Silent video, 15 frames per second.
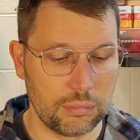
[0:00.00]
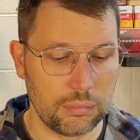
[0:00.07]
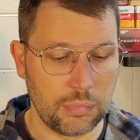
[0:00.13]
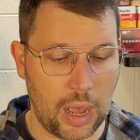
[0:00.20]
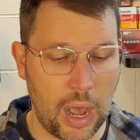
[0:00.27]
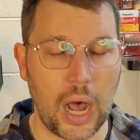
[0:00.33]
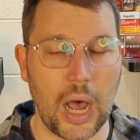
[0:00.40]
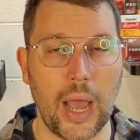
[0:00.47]

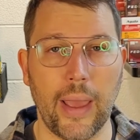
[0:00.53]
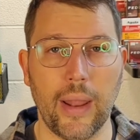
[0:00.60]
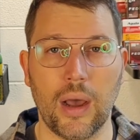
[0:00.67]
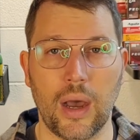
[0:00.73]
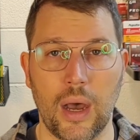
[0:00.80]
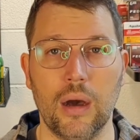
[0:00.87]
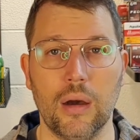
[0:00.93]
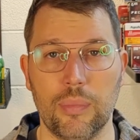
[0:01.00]
hot
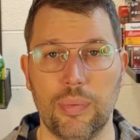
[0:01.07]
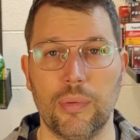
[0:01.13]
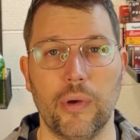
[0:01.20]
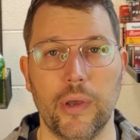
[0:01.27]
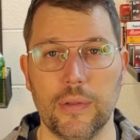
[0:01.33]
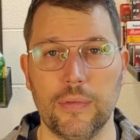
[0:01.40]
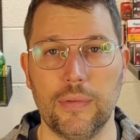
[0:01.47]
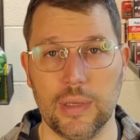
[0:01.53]
hollow
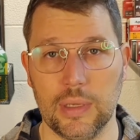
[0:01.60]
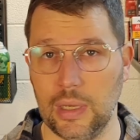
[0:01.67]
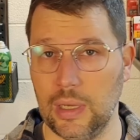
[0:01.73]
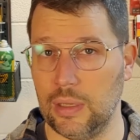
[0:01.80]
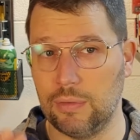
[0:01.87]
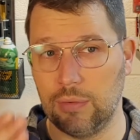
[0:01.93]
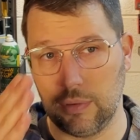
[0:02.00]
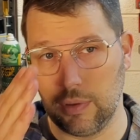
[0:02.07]
points.
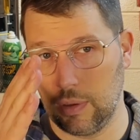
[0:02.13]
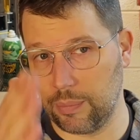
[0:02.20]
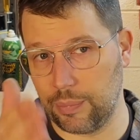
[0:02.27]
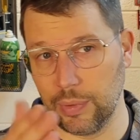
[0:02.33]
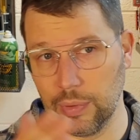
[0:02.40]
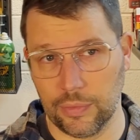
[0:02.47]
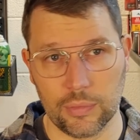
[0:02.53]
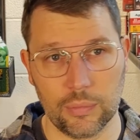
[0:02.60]
It
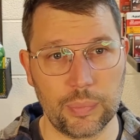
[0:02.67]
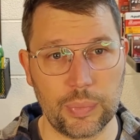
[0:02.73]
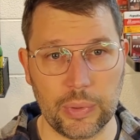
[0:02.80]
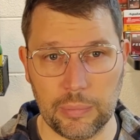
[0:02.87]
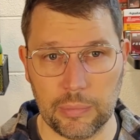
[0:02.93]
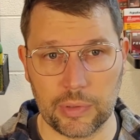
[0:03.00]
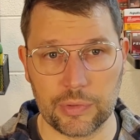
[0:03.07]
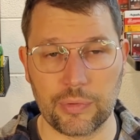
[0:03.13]
puts them pretty
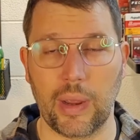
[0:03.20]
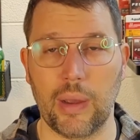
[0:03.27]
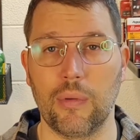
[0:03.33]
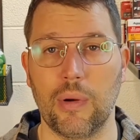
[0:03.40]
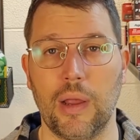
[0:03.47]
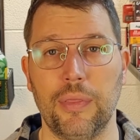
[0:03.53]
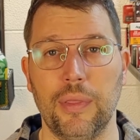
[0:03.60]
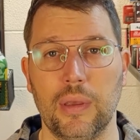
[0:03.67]
much right
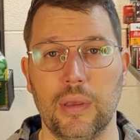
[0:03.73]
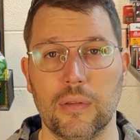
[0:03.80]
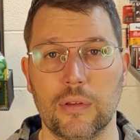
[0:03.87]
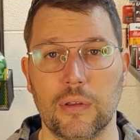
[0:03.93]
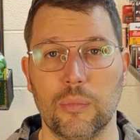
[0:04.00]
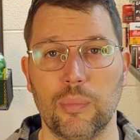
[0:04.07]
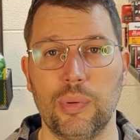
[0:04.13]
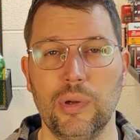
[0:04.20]
where I think it's
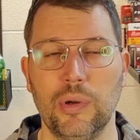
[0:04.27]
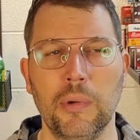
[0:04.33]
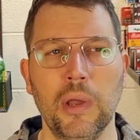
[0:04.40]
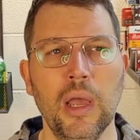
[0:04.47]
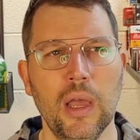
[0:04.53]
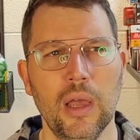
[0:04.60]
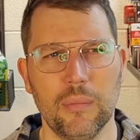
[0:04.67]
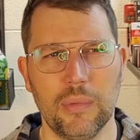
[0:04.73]
going to put them.
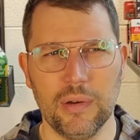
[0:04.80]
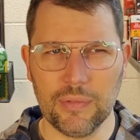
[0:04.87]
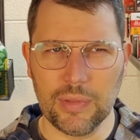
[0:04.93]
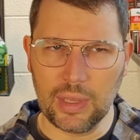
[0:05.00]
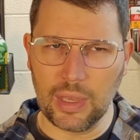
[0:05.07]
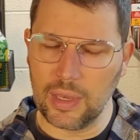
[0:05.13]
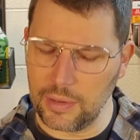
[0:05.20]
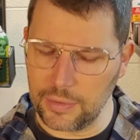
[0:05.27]
But
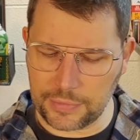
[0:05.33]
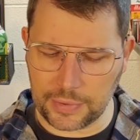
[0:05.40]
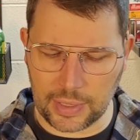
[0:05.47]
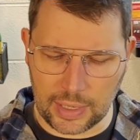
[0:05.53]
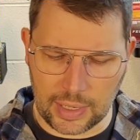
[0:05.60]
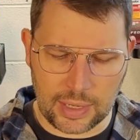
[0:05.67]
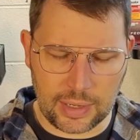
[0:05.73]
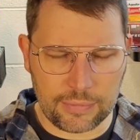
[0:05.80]
everything else,
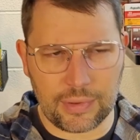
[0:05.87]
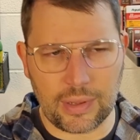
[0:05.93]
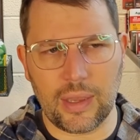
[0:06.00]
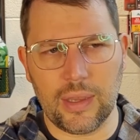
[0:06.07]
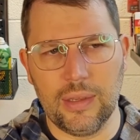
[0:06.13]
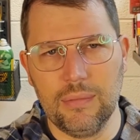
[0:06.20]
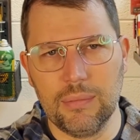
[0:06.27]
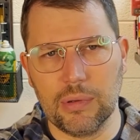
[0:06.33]
I have to
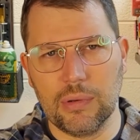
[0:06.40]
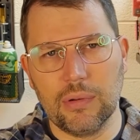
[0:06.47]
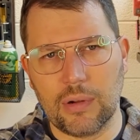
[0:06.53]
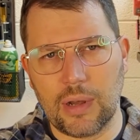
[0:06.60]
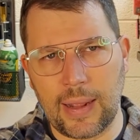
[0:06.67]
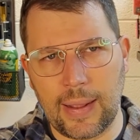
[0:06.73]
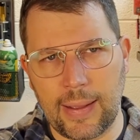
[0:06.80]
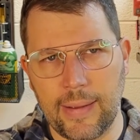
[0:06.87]
aim a little
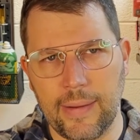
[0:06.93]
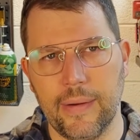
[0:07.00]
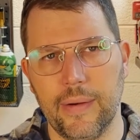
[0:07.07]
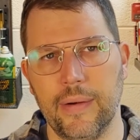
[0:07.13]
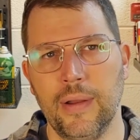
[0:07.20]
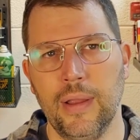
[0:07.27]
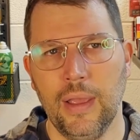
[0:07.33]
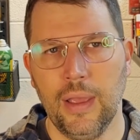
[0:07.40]

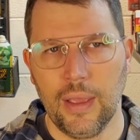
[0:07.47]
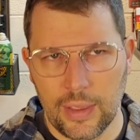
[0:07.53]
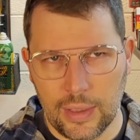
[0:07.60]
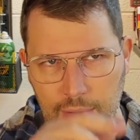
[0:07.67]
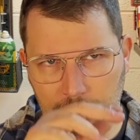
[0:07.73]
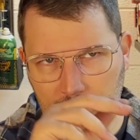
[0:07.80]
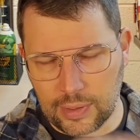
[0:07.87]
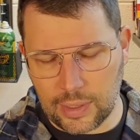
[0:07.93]
higher.
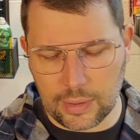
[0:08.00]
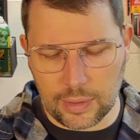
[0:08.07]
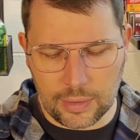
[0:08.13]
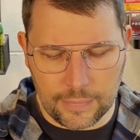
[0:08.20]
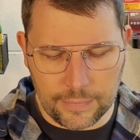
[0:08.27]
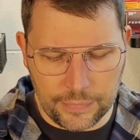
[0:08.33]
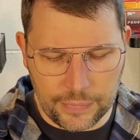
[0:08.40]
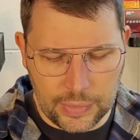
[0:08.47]
It's like
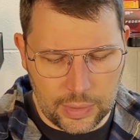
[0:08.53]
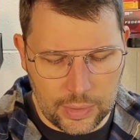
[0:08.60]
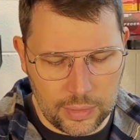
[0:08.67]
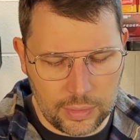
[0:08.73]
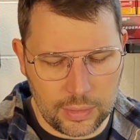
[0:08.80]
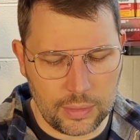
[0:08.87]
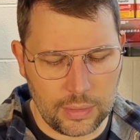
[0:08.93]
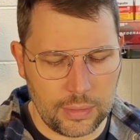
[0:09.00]

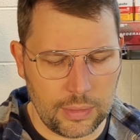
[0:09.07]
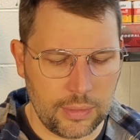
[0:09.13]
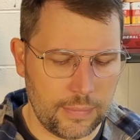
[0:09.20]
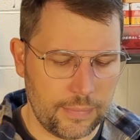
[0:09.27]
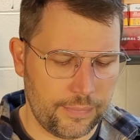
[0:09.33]
the